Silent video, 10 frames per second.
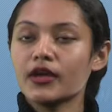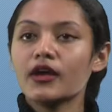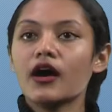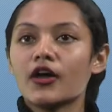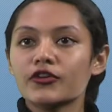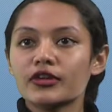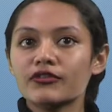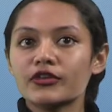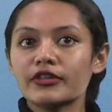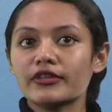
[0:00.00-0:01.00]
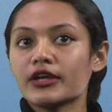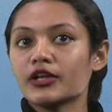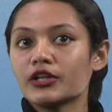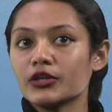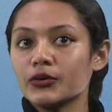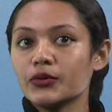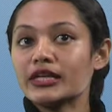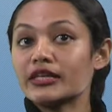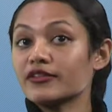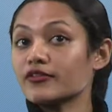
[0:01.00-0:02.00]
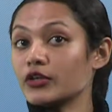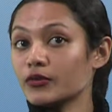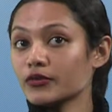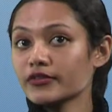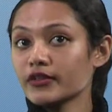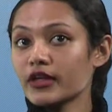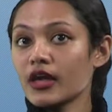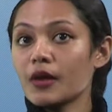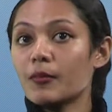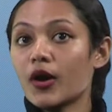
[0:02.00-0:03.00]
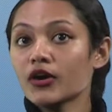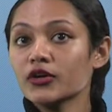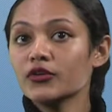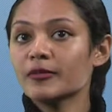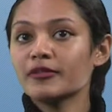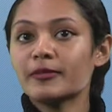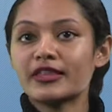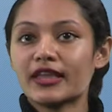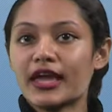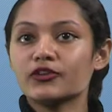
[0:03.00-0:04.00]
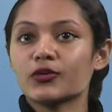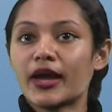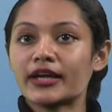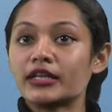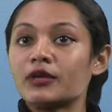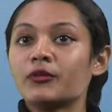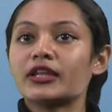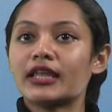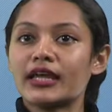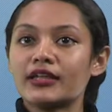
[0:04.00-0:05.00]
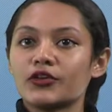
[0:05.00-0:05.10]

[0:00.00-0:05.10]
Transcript: Other differences include ease of use. Barcodes must be scanned directly with a laser,